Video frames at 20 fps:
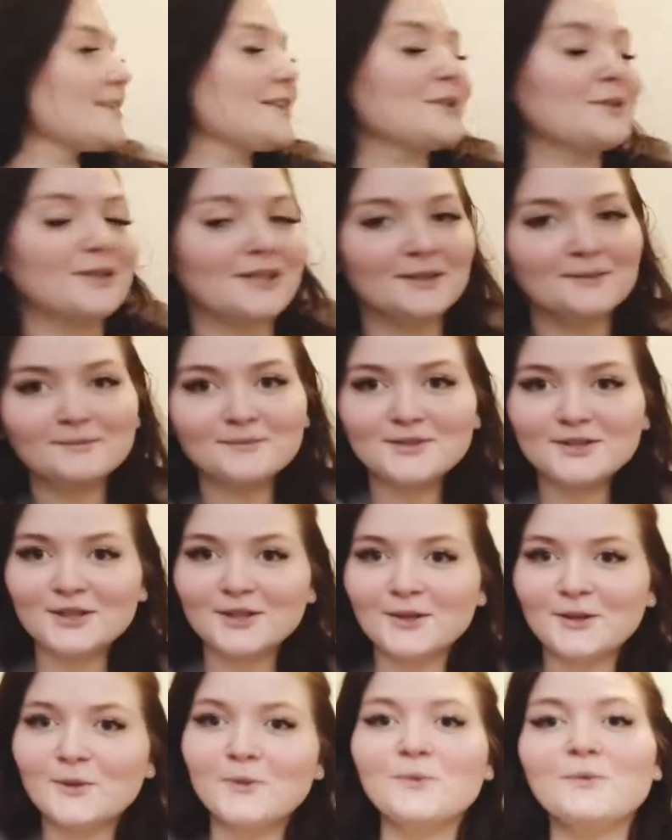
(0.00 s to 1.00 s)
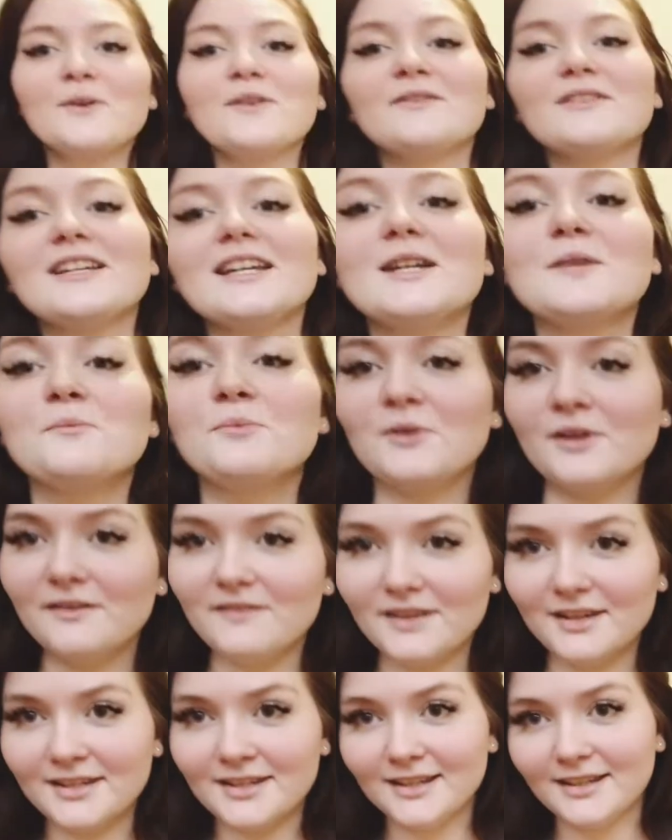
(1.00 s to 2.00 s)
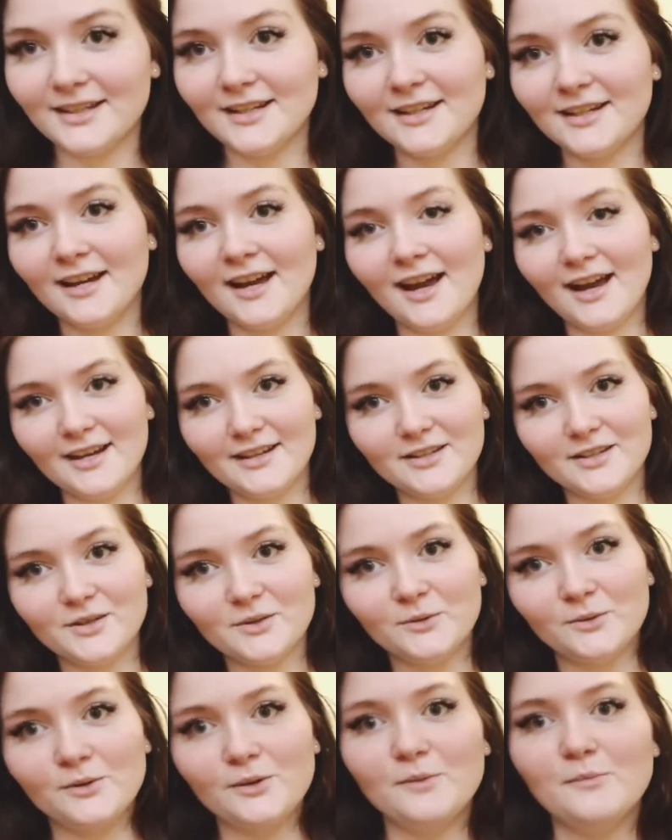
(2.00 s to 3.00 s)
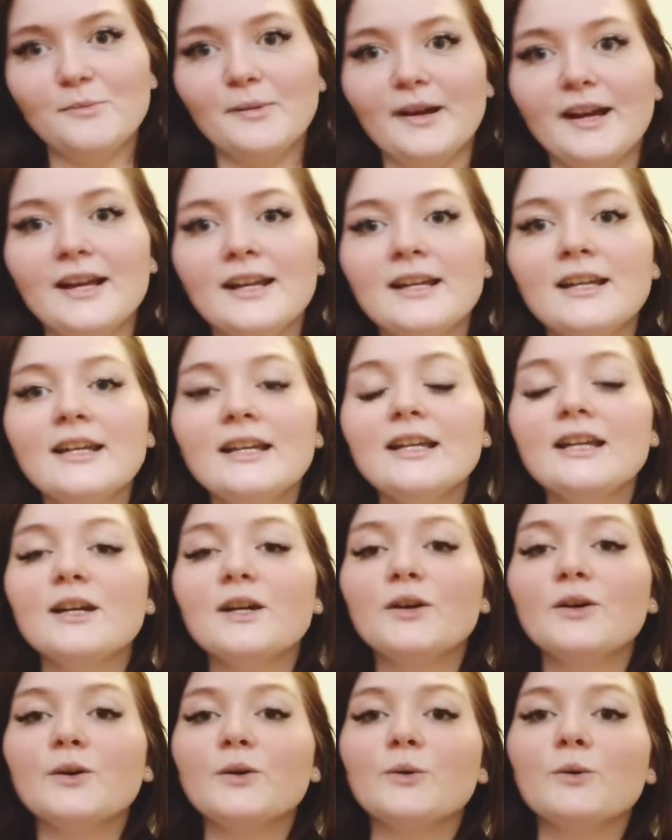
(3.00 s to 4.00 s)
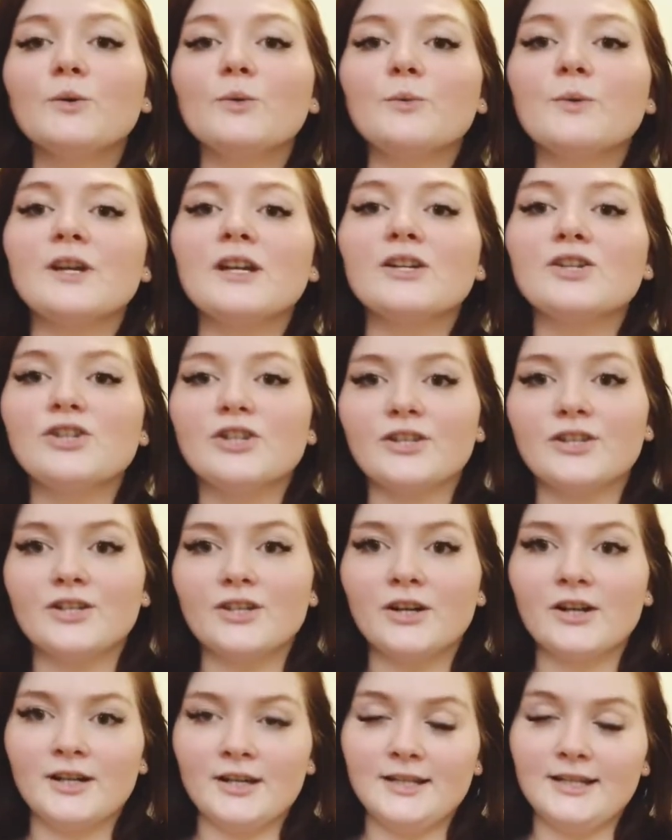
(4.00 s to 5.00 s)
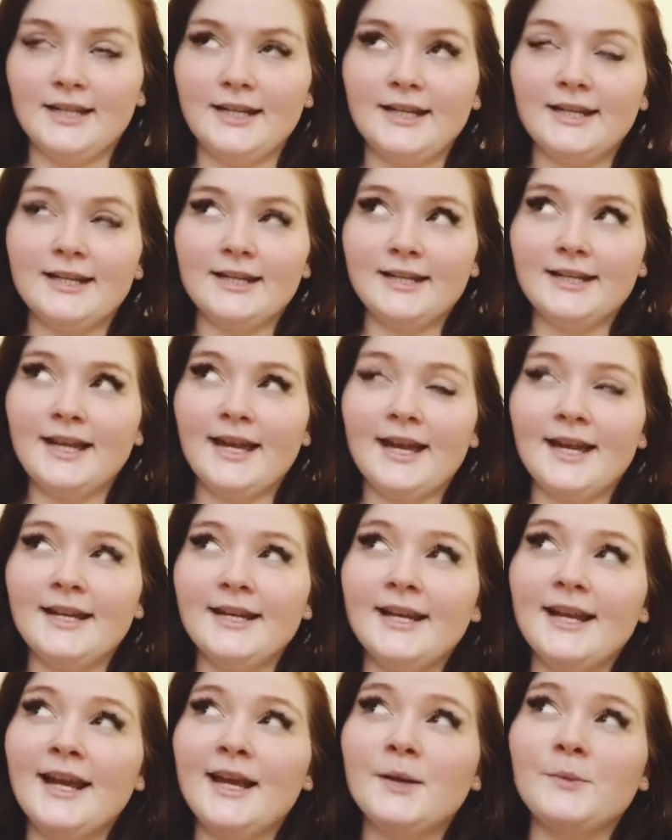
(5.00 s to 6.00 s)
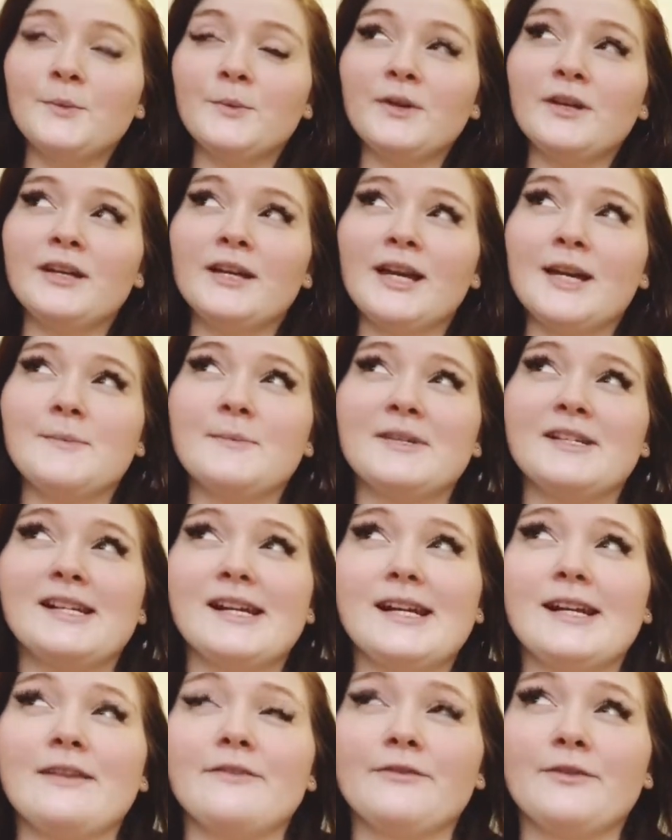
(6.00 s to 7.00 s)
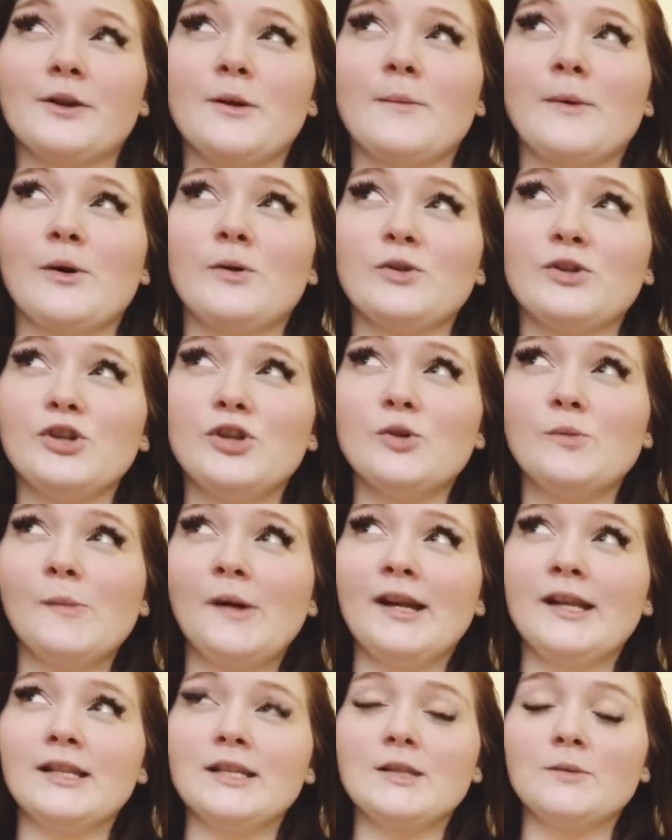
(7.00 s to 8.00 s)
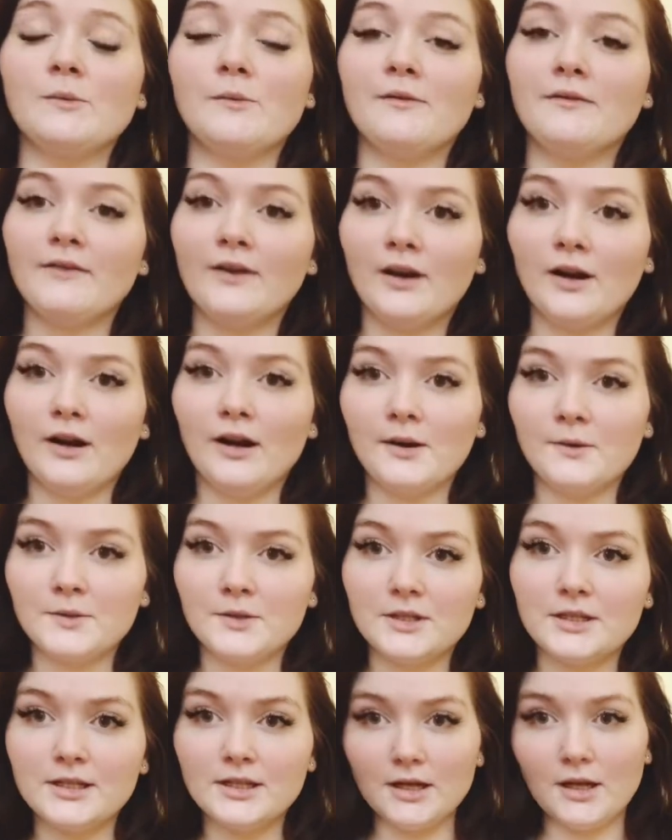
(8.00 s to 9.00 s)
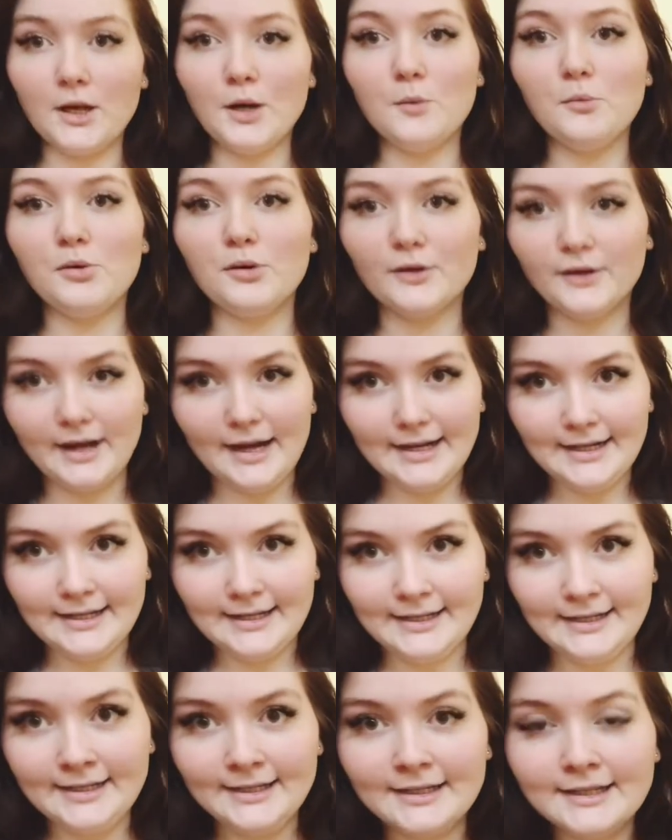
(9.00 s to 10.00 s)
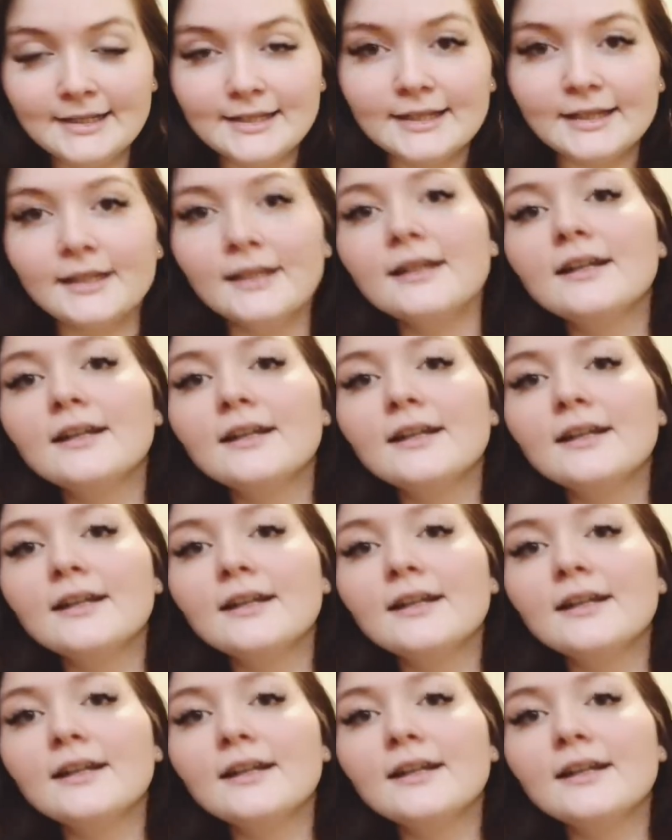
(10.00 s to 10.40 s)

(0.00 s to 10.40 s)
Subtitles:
Okay, so we've dated previously in high school, but we had just started dating again, and we had been dating for about 2 months when we found out I was pregnant.